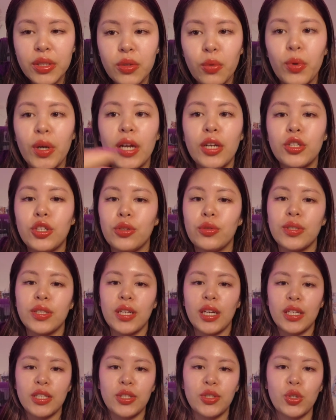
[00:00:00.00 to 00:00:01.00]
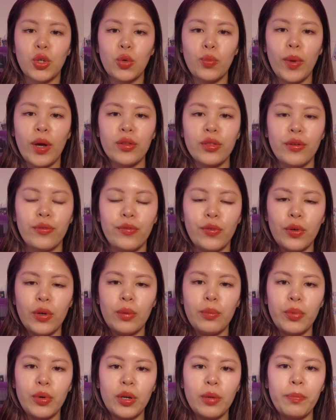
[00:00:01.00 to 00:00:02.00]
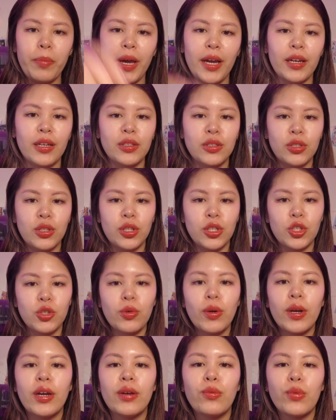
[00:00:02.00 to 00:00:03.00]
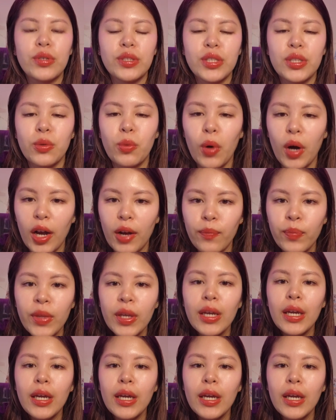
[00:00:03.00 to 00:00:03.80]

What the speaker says: So what I do is like I scoop out the food and put it back into the tray once in a while.